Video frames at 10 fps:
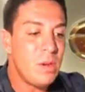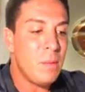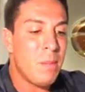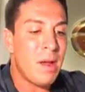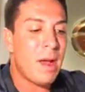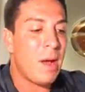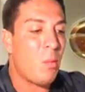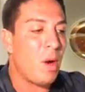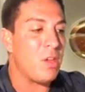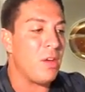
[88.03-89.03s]
but I
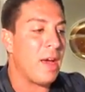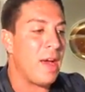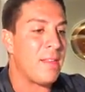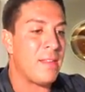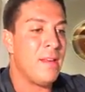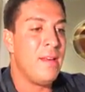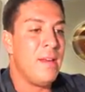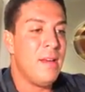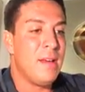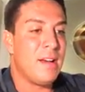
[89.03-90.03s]
want you guys
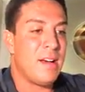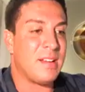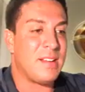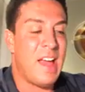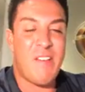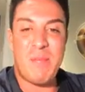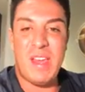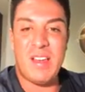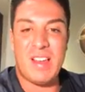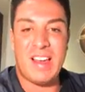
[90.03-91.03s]
uh, to have
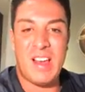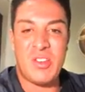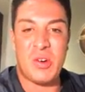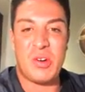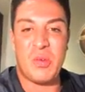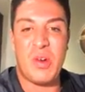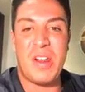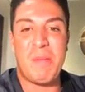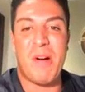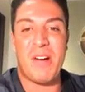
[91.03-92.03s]
me as I guess your, your
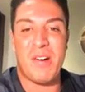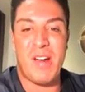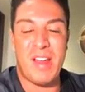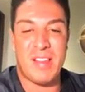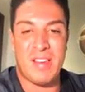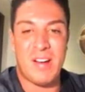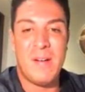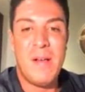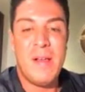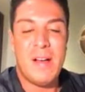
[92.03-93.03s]
running partner, right?
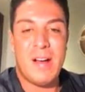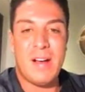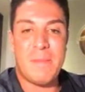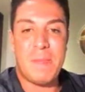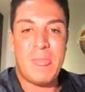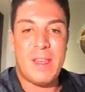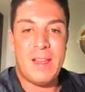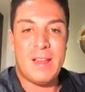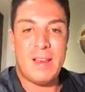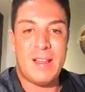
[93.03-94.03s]
So uh,
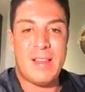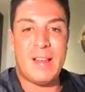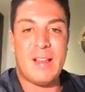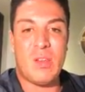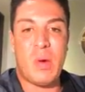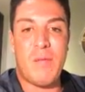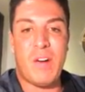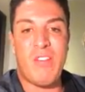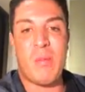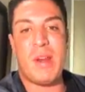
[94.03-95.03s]
let's uh, let's wait
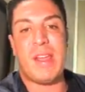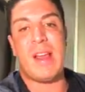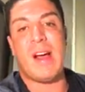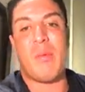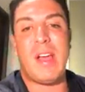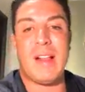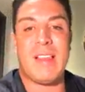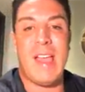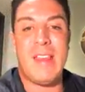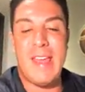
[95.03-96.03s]
for everybody to get on. We got
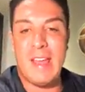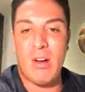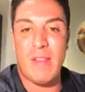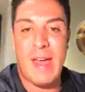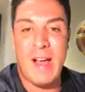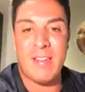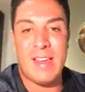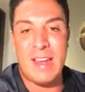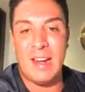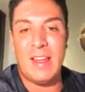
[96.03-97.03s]
San Diego in the house,
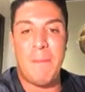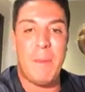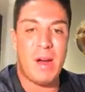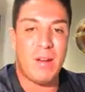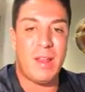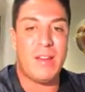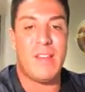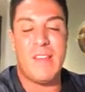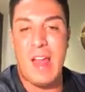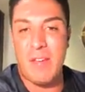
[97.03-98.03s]
Italy, Maryland,
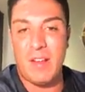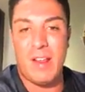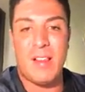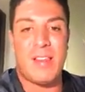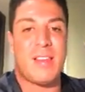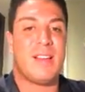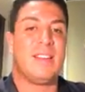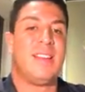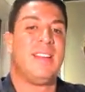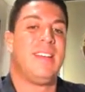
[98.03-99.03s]
the Netherlands.
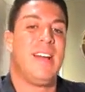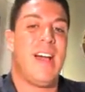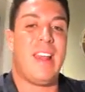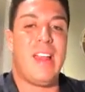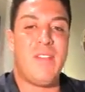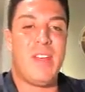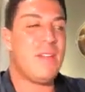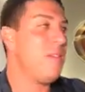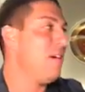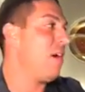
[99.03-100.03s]
I love
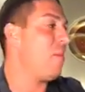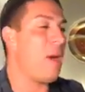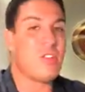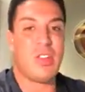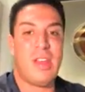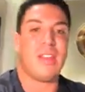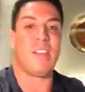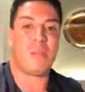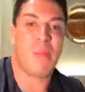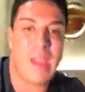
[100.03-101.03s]
it. I'm actually in
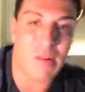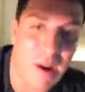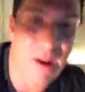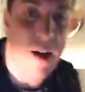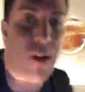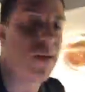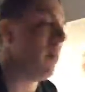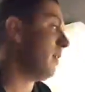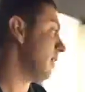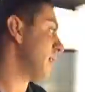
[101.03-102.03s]
Spain right now.
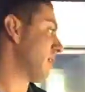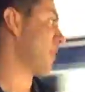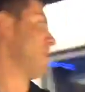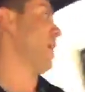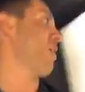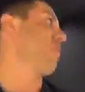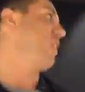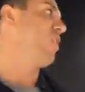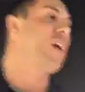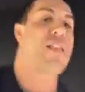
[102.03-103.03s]
See, I don't
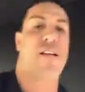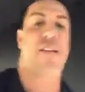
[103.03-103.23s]
think you guys can